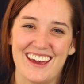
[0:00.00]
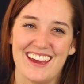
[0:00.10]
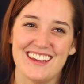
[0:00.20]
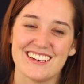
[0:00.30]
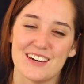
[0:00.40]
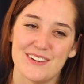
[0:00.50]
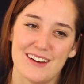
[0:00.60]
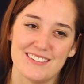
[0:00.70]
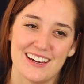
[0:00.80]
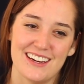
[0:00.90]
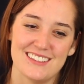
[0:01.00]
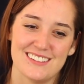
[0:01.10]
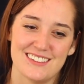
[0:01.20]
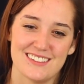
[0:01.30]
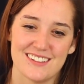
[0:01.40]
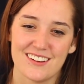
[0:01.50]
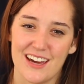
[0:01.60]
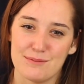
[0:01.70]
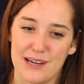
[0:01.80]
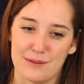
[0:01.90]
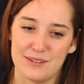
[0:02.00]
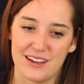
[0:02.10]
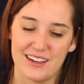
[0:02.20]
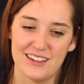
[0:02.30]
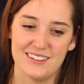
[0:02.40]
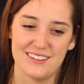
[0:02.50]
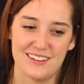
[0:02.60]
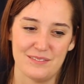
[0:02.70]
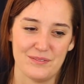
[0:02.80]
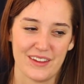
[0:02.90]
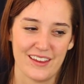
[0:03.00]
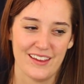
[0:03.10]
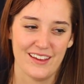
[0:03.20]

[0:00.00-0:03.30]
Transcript: He got baptized, and his son got baptized, and